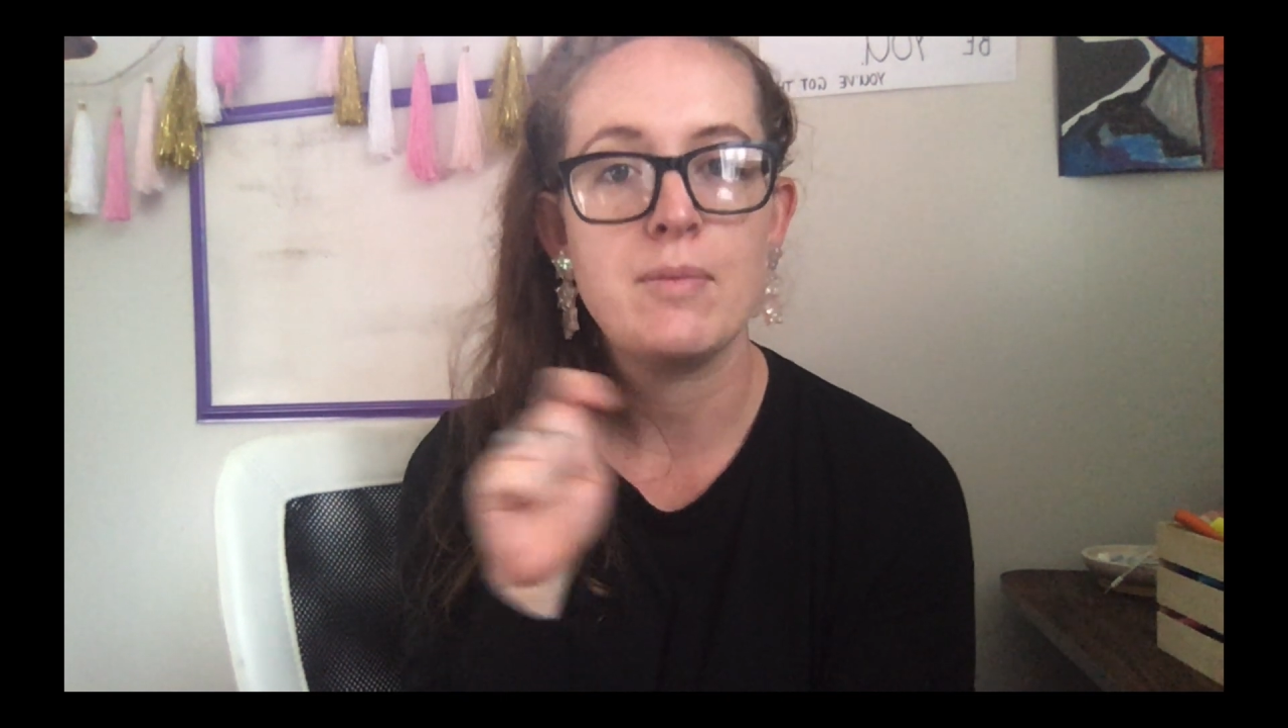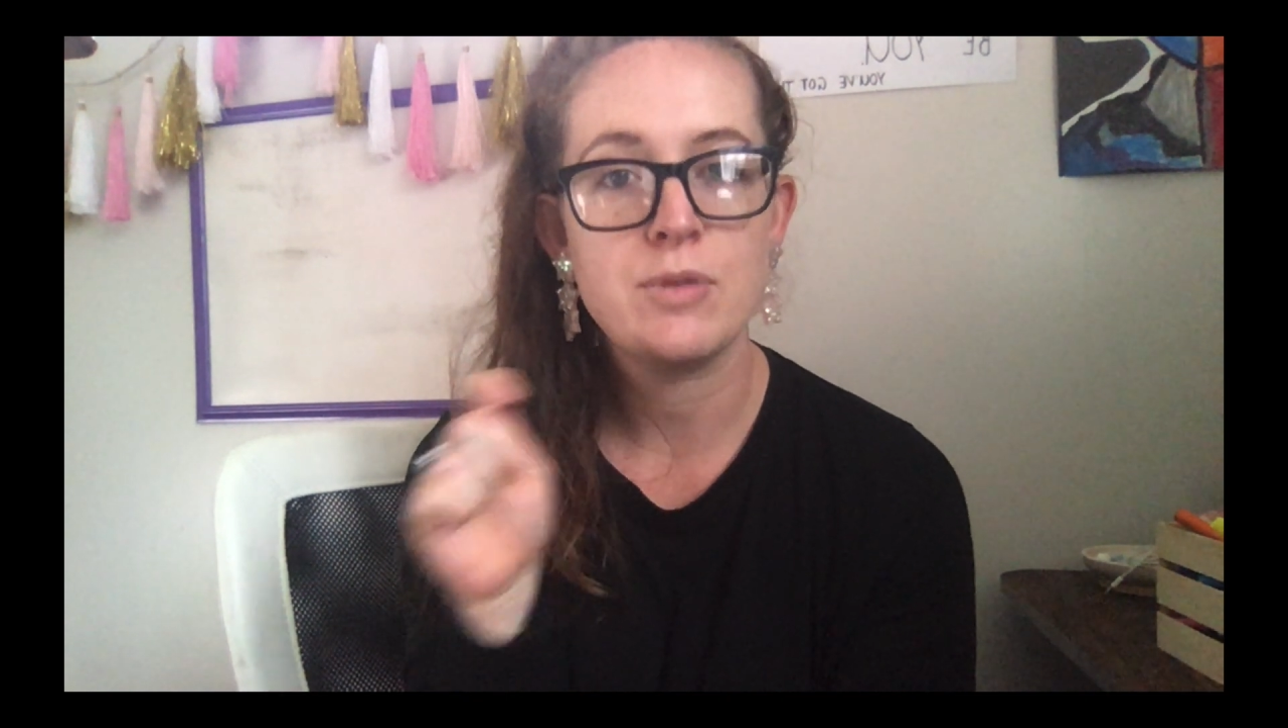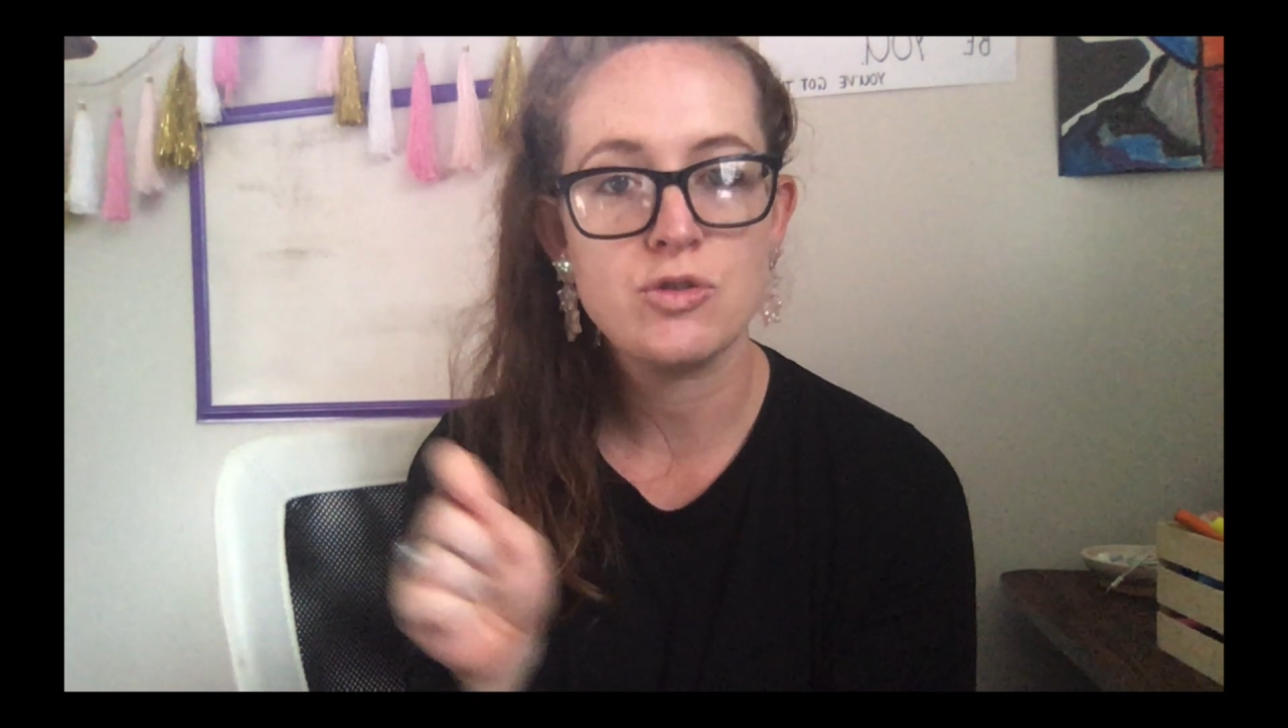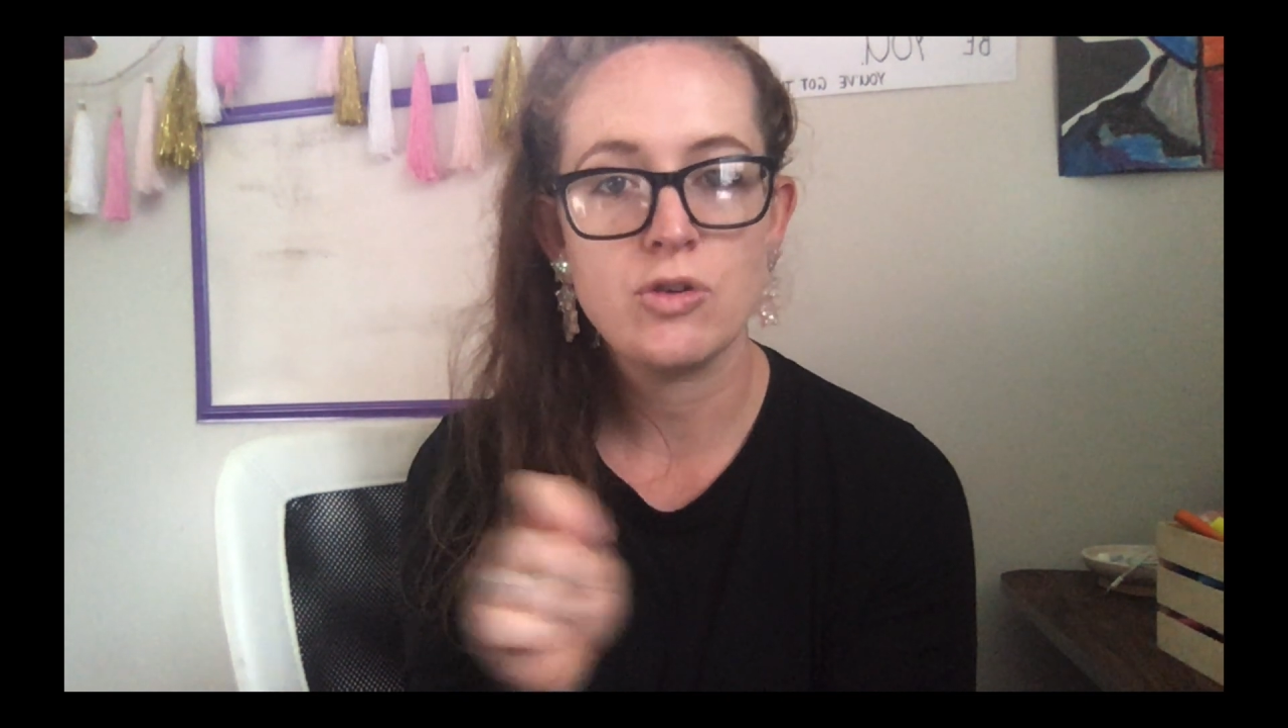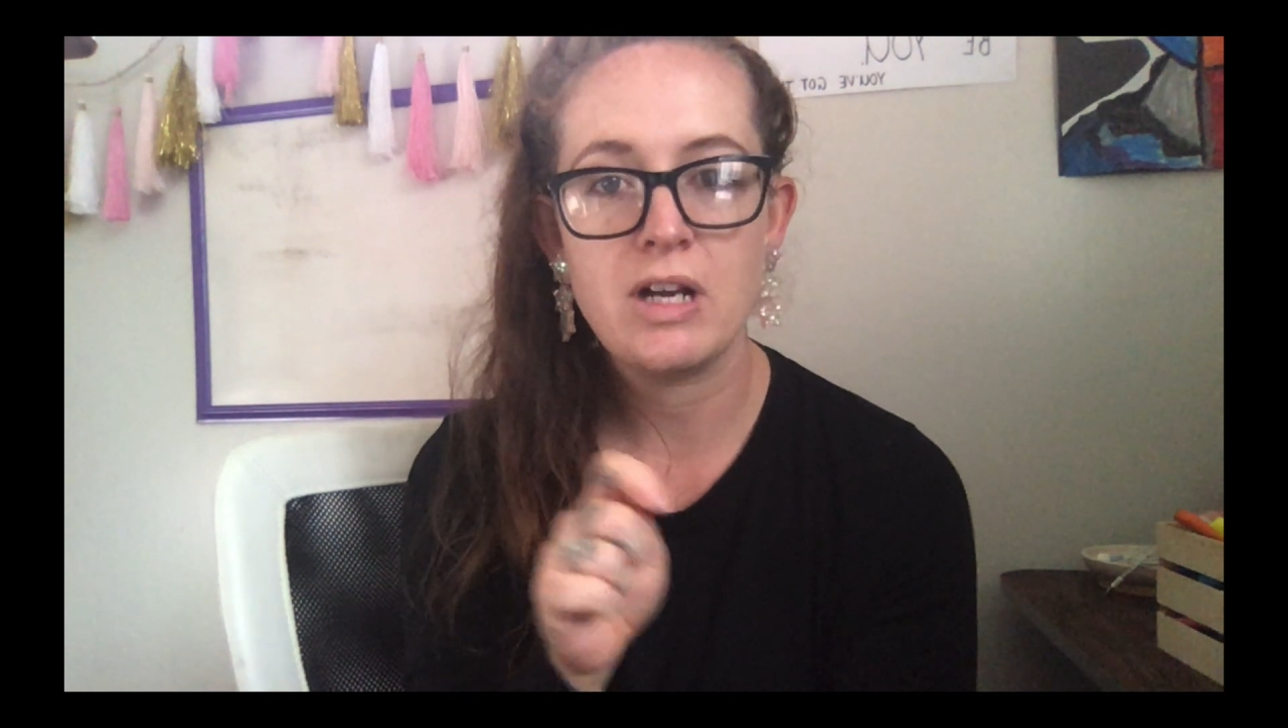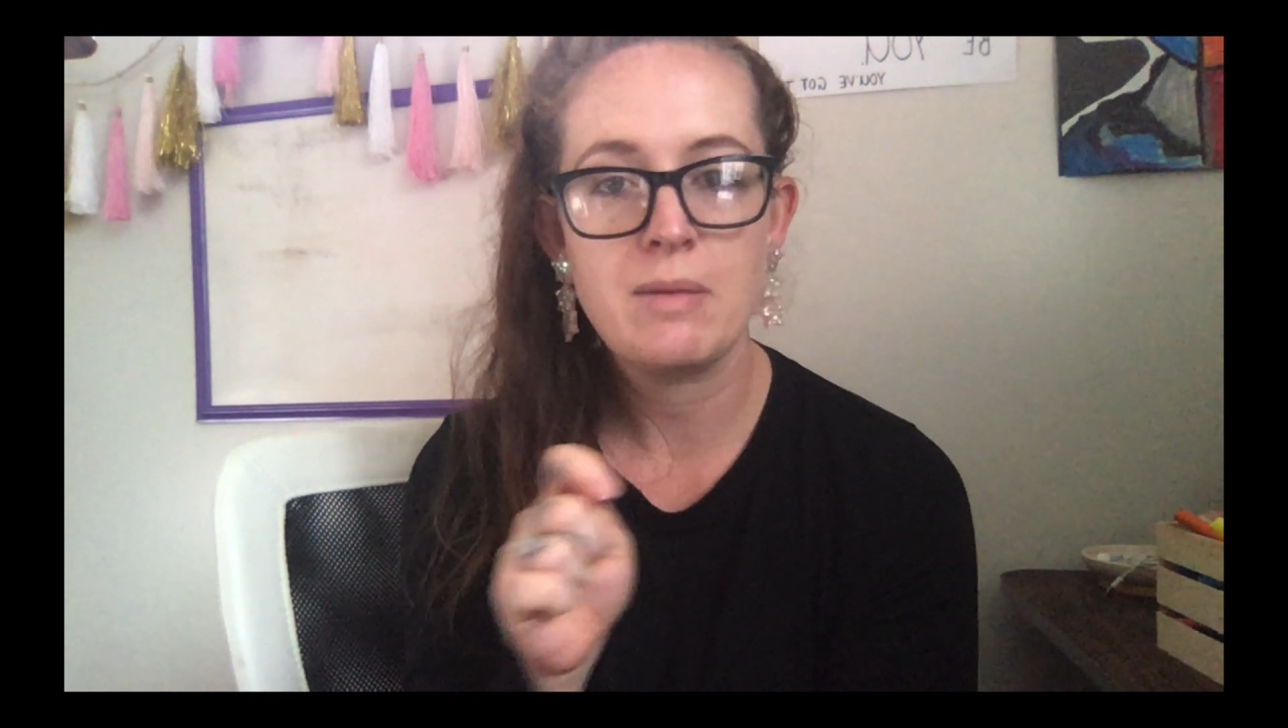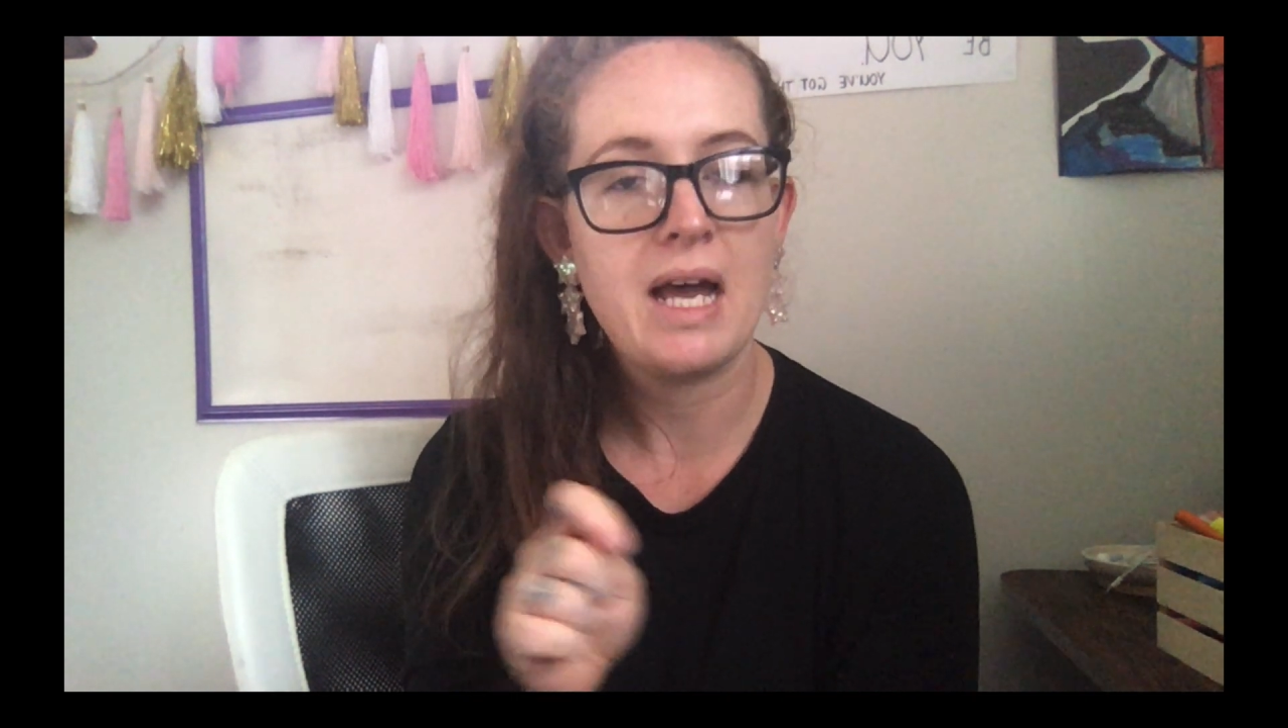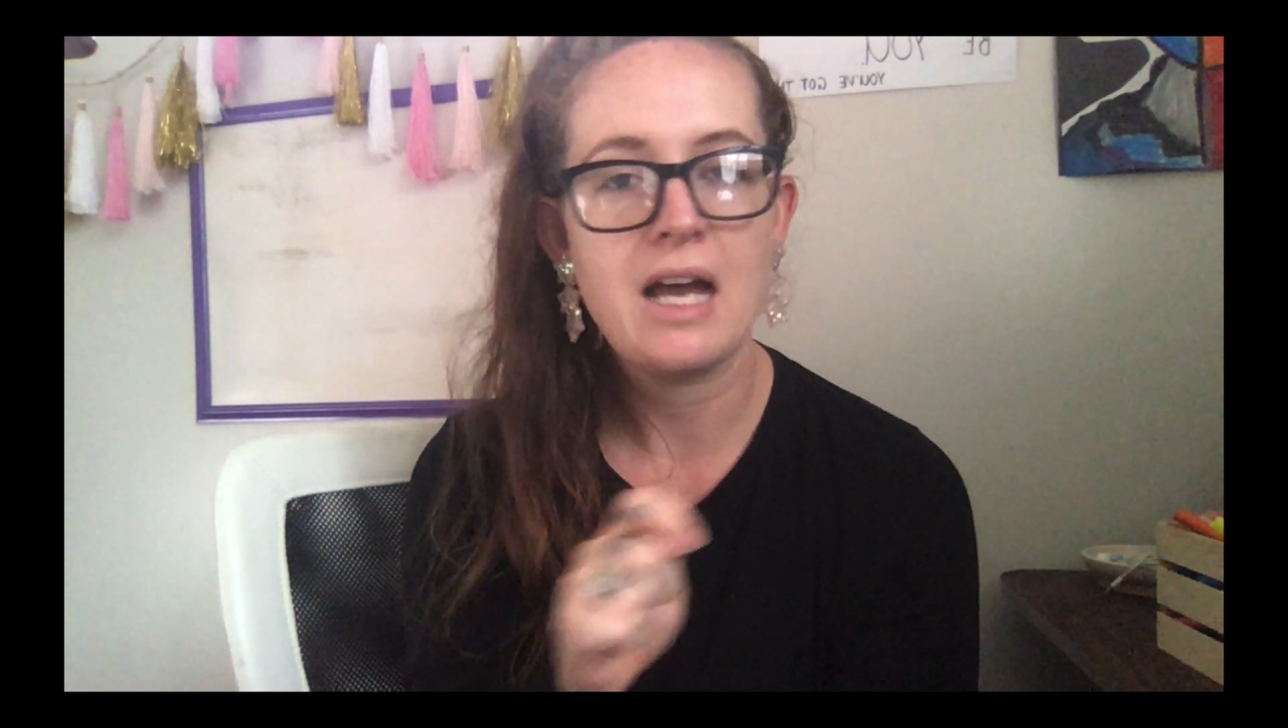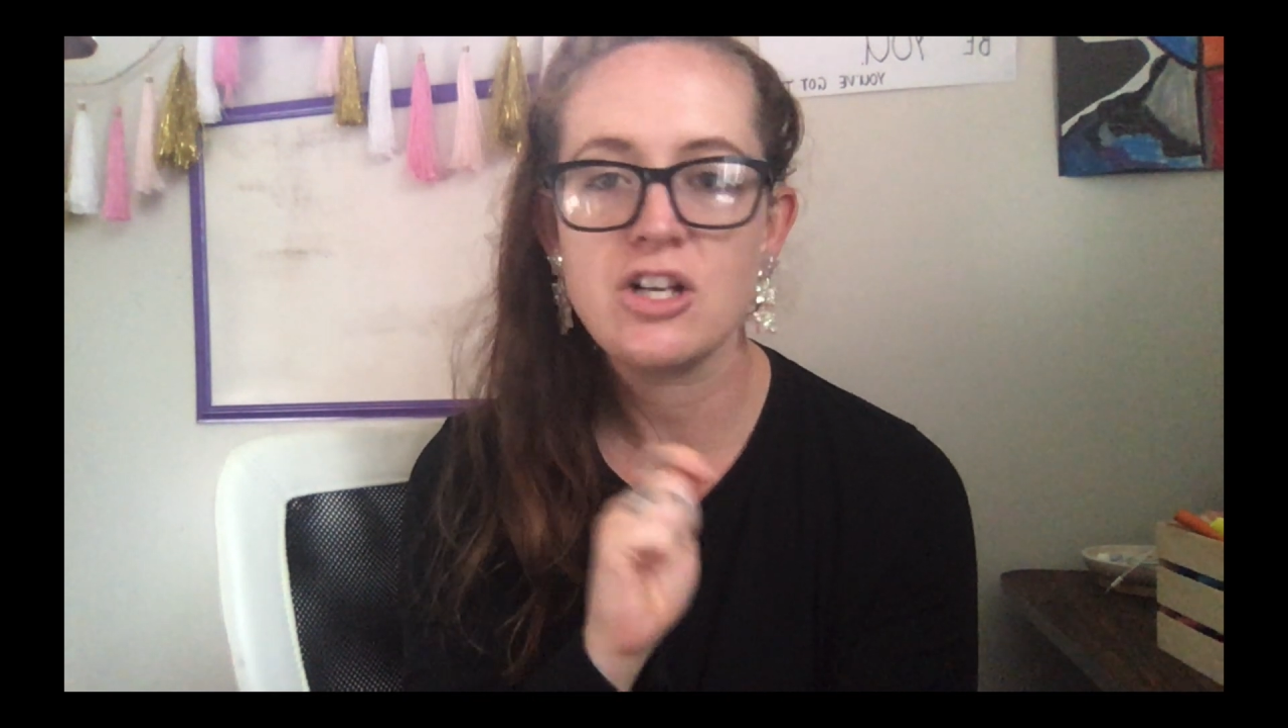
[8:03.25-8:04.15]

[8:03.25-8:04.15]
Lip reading: the drawing part,